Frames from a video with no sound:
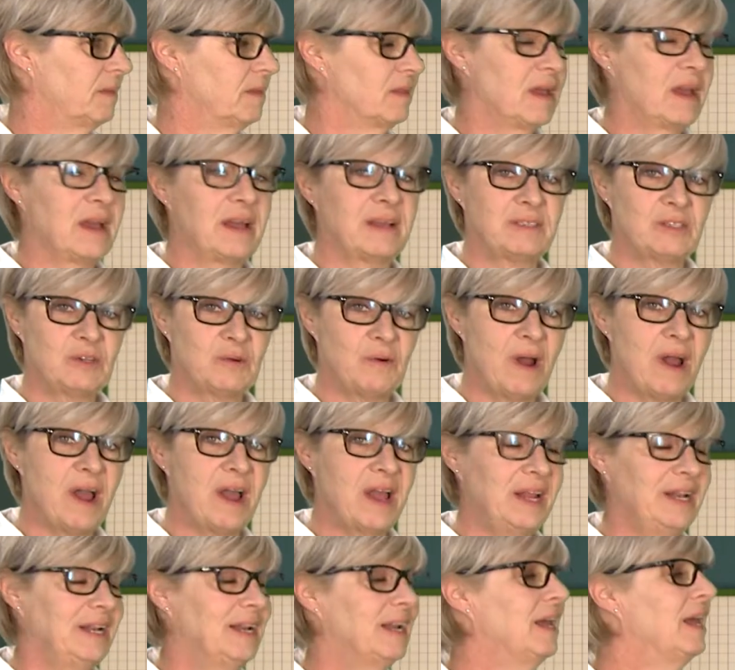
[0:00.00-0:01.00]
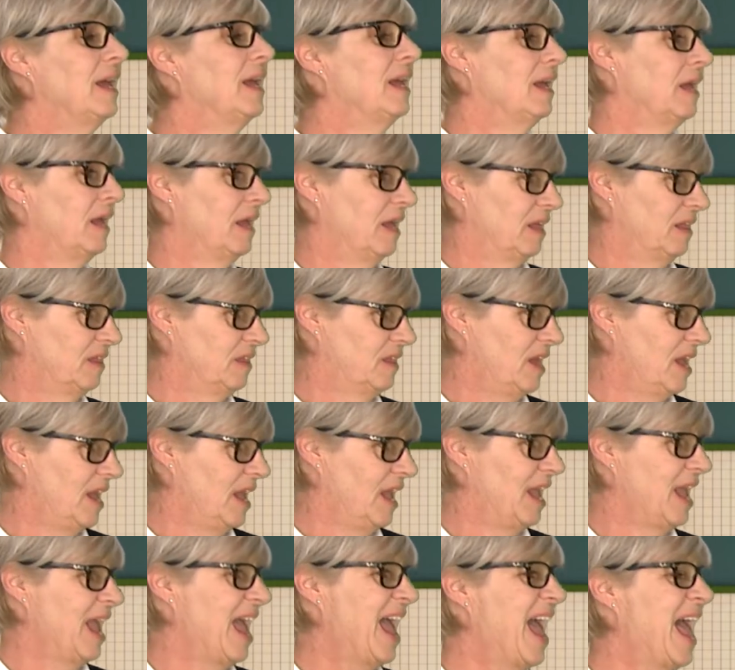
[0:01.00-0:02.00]
That's right.
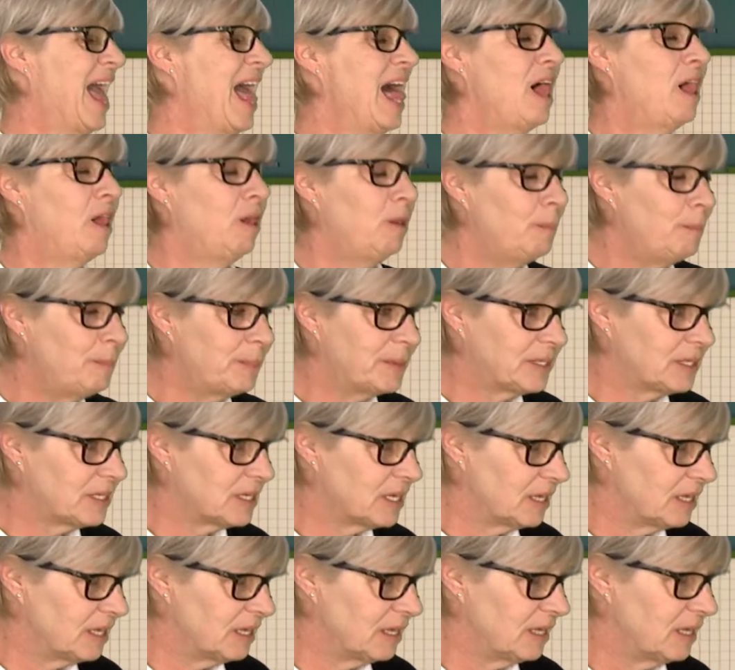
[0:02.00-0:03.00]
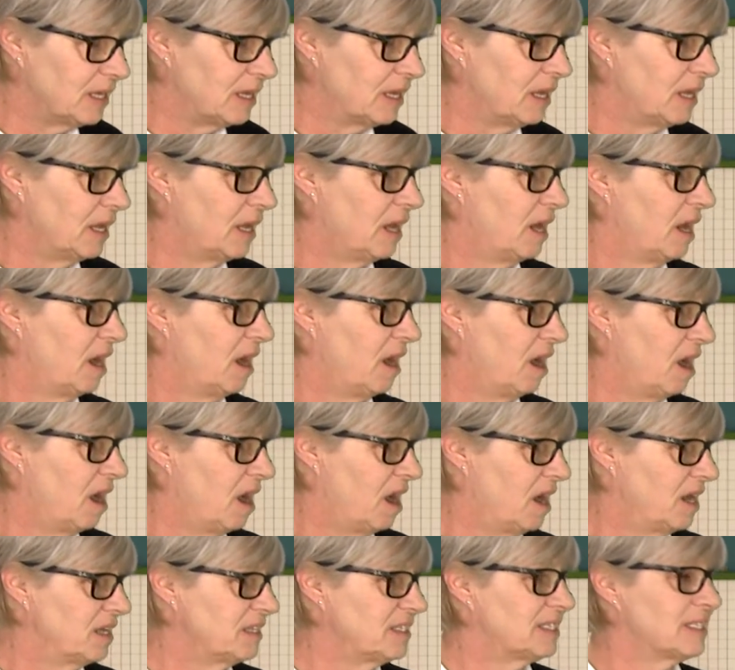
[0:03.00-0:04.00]
They helped
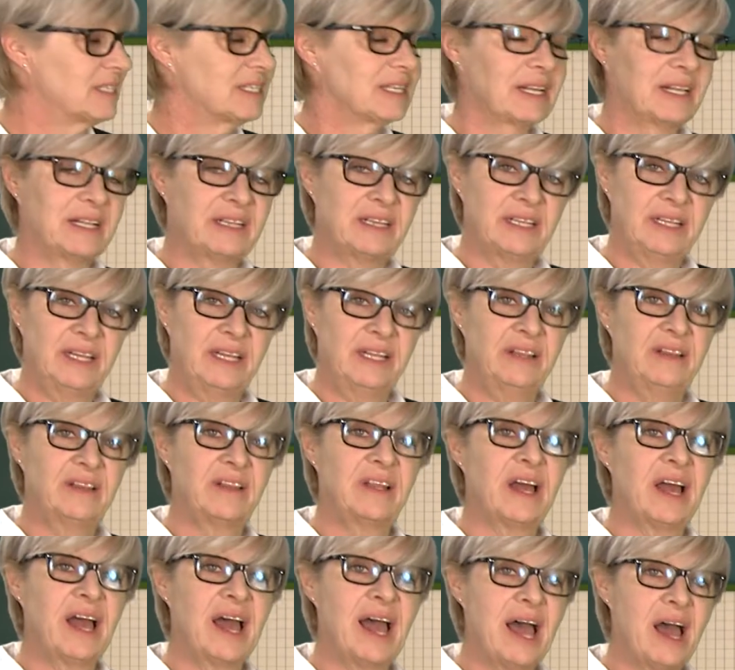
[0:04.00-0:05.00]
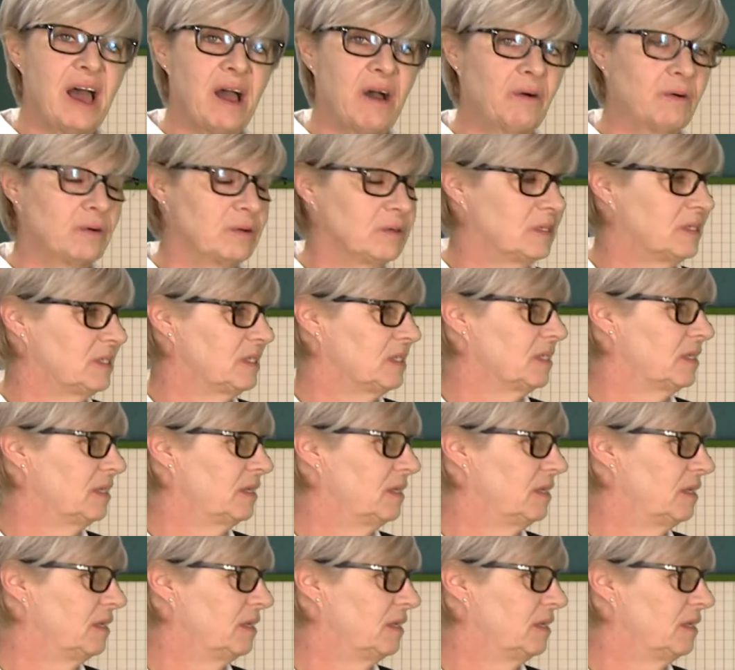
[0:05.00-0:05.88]
us clean the house.